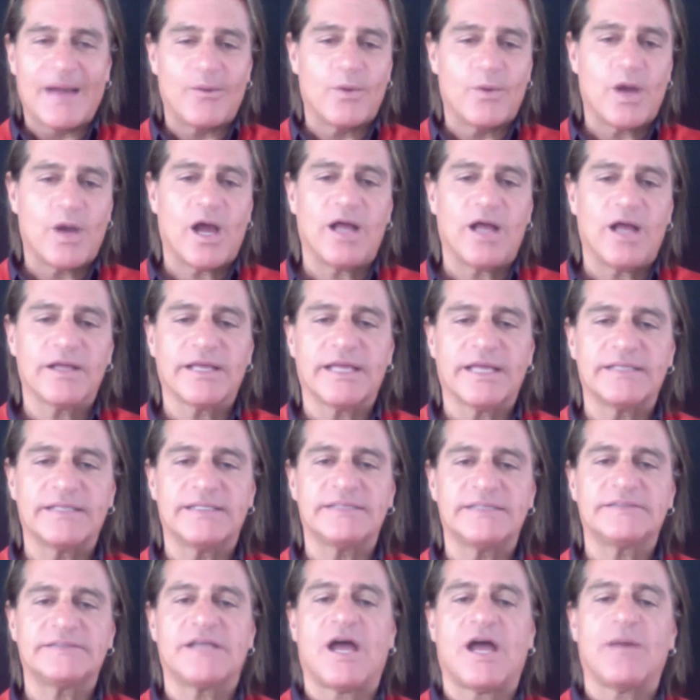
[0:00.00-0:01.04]
And we all get
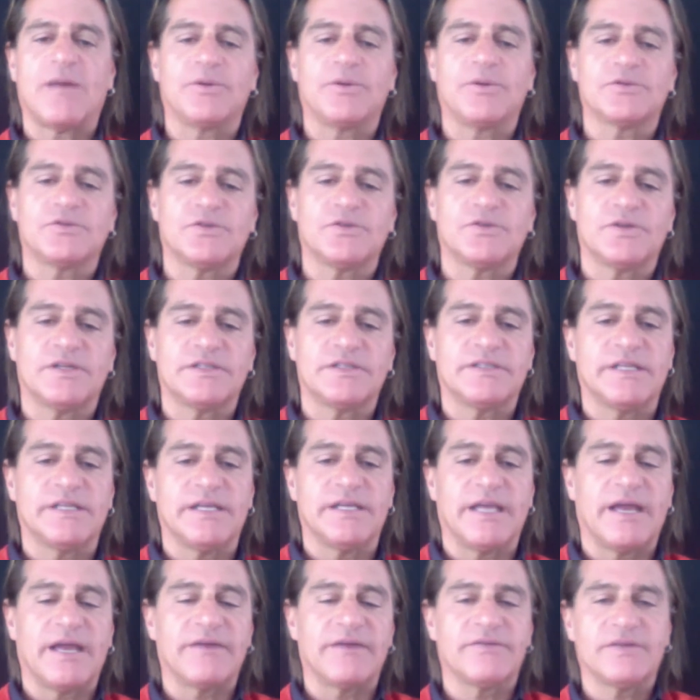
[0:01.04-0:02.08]
this
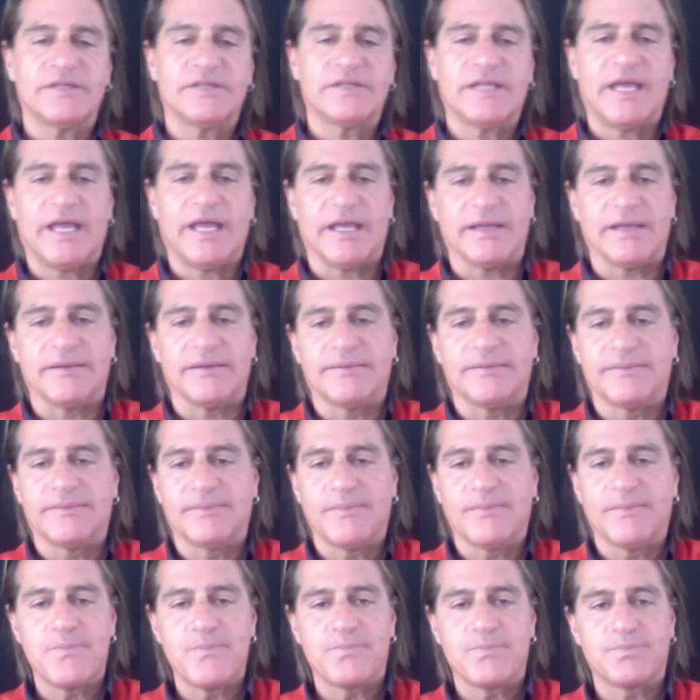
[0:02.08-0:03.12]
opportunity every day.
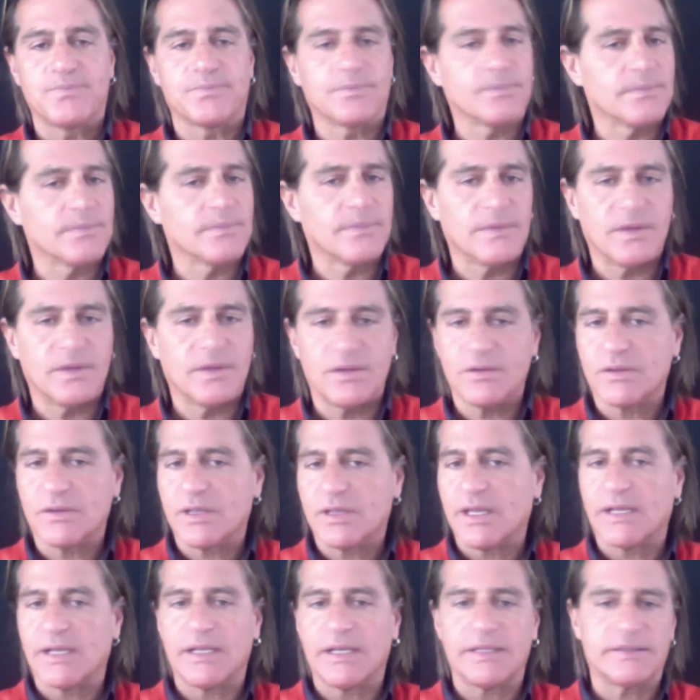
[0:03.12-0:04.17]
You
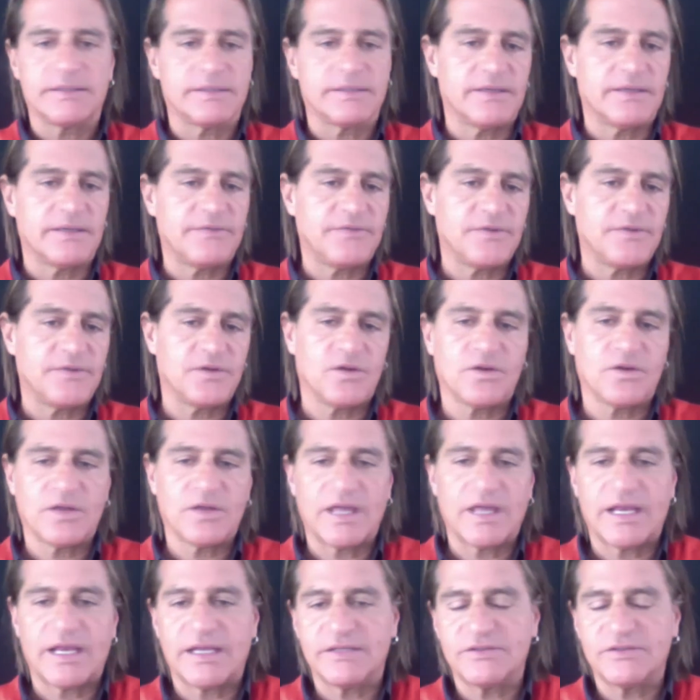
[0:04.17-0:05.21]
get it, if you don't
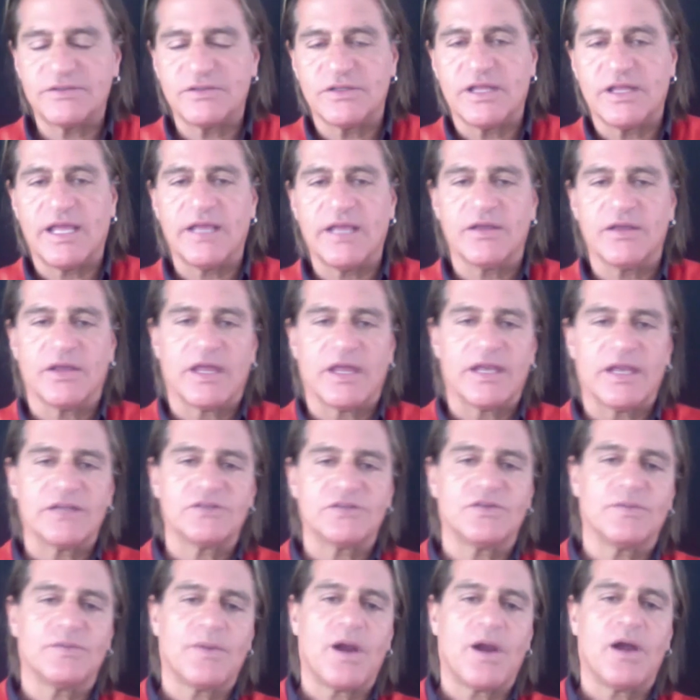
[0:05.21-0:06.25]
get it today, you get it
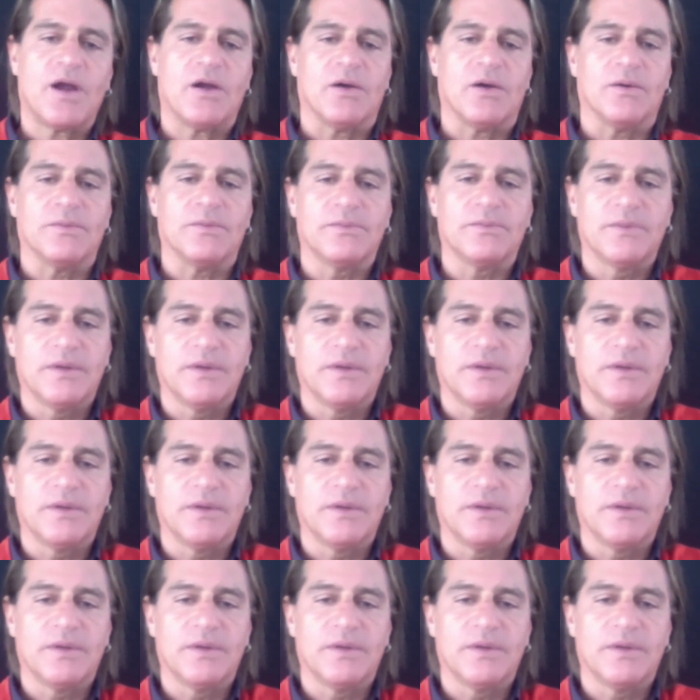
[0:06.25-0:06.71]
tomorrow.